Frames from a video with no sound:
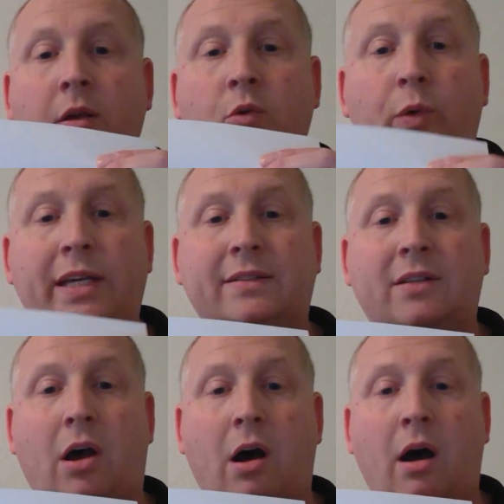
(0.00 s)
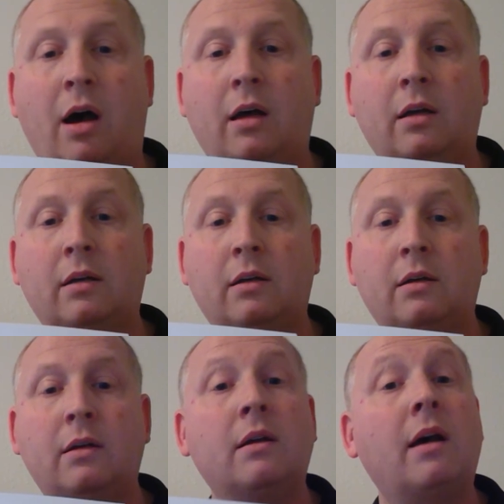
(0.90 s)
We saw
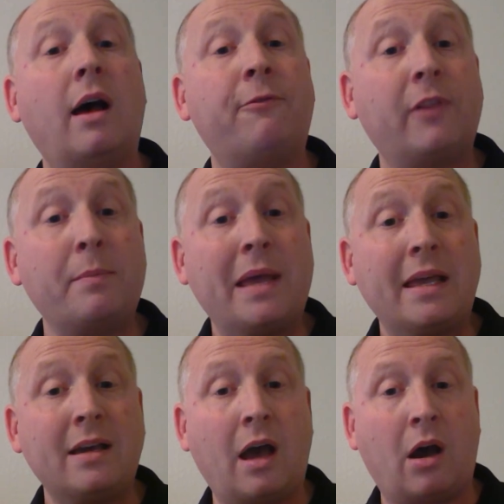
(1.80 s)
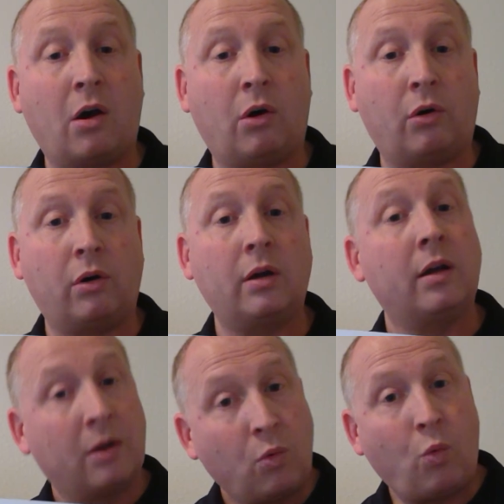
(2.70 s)
a flamingo.
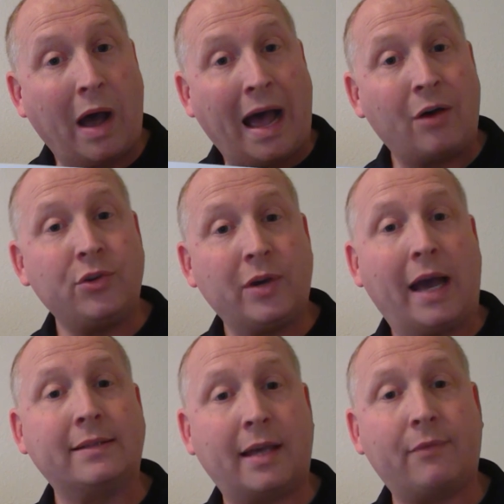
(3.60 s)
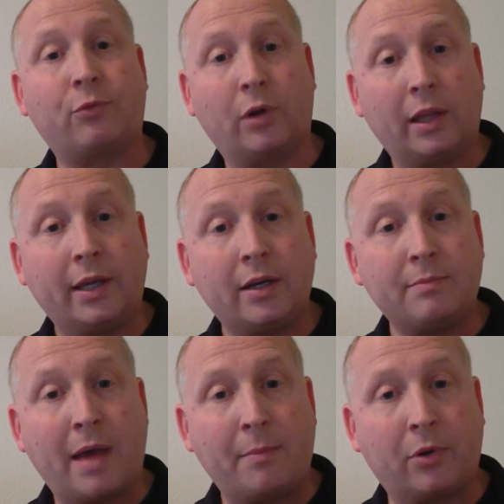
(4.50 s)
Wow, you guys have really good
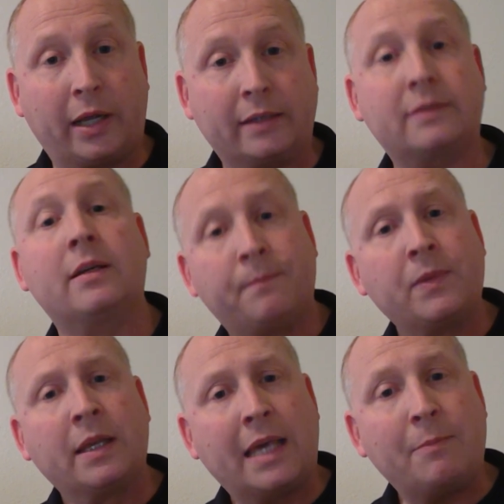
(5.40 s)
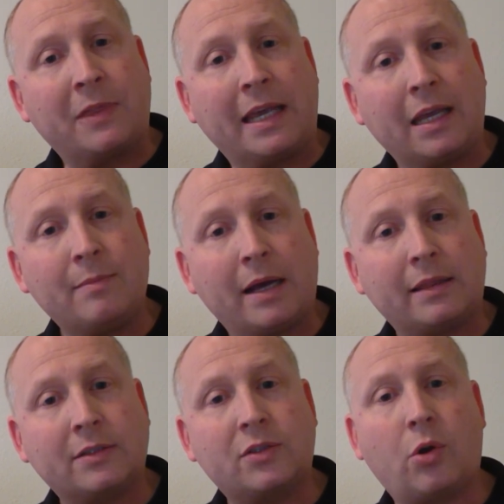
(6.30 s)
memories. Keep thinking about
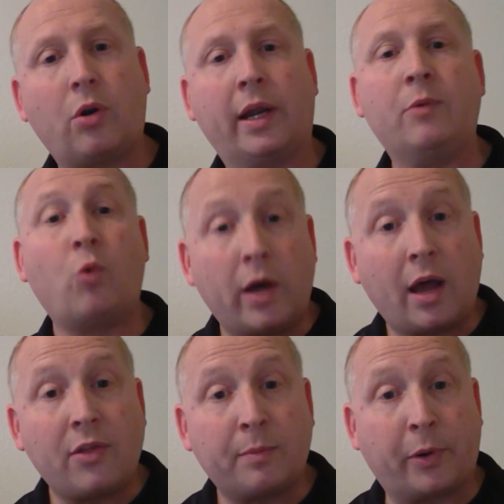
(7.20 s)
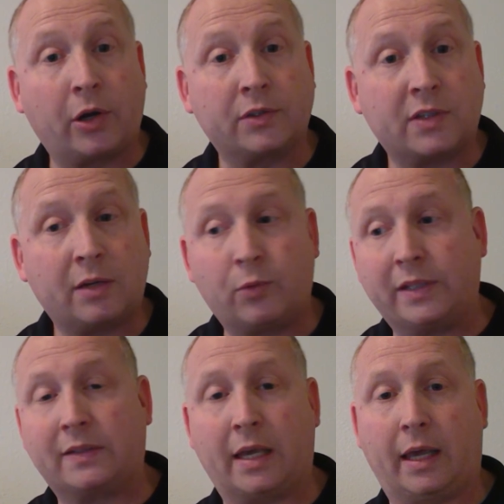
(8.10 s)
the story. What other birds did we
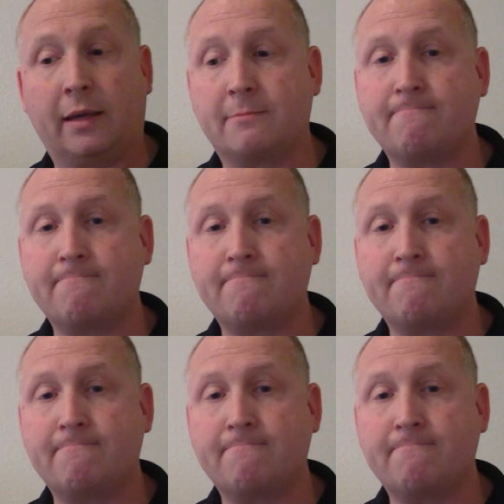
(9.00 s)
see?